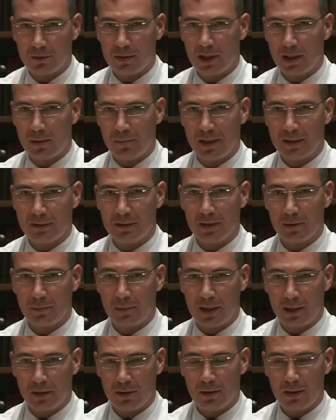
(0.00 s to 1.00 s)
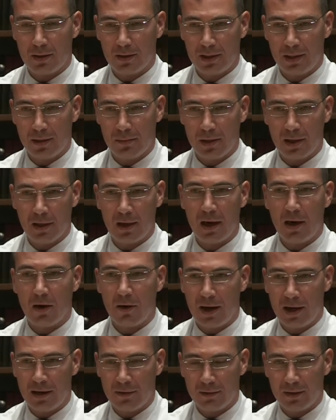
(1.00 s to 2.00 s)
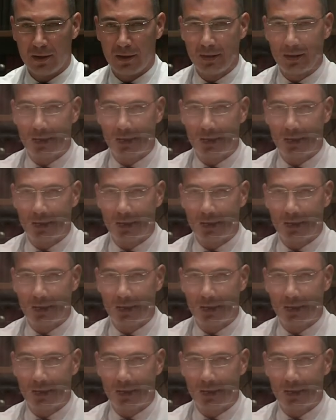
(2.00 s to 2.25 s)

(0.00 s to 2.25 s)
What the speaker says: diabetic macular edema. However,